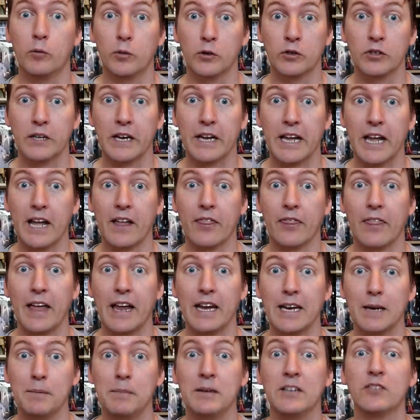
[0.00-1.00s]
We'll check out
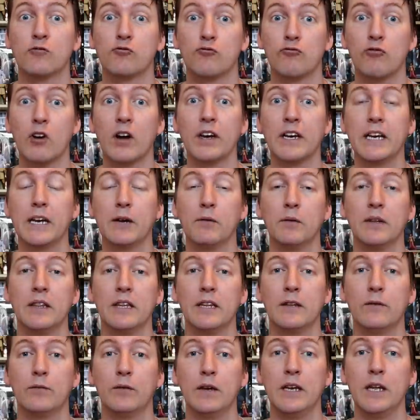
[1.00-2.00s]
that image right here in
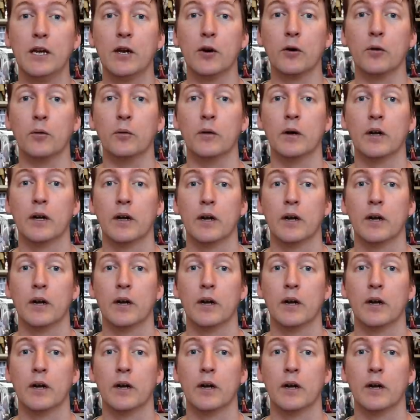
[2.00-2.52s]
this video.